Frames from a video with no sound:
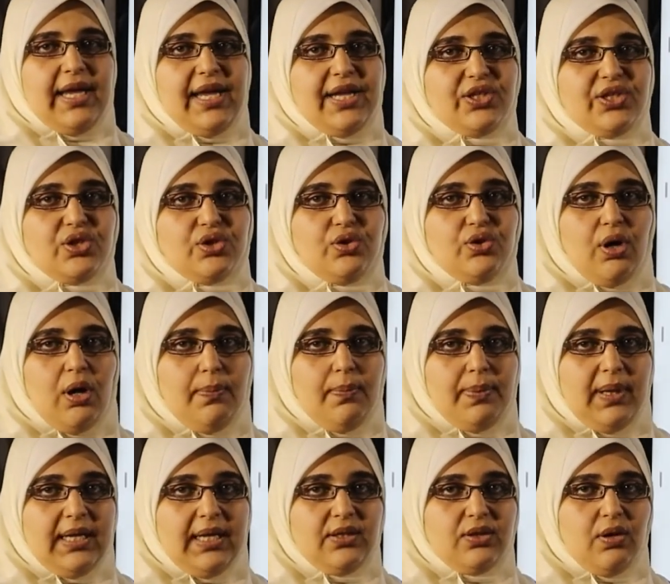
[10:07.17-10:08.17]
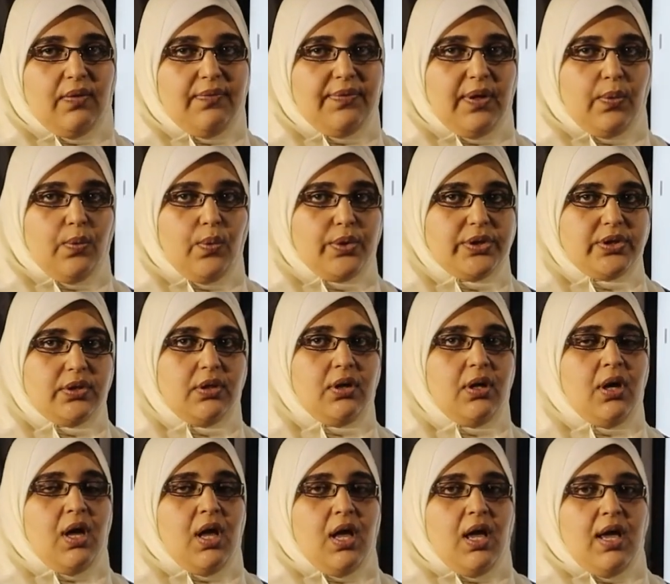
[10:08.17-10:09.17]
each droplet of the
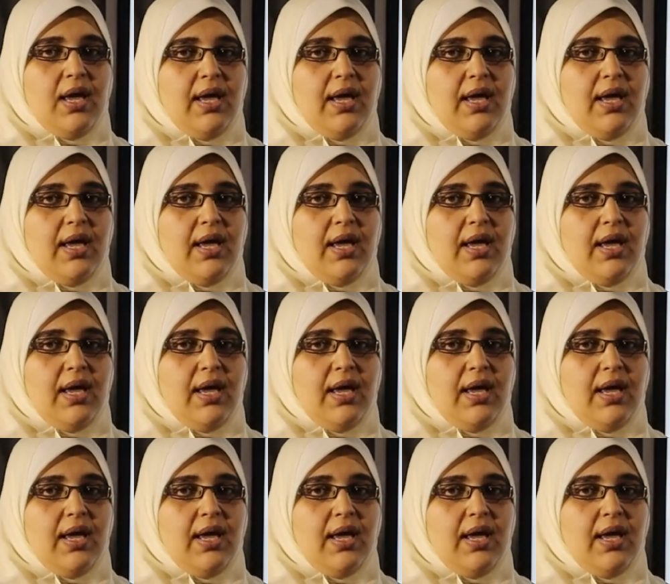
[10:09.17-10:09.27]
water,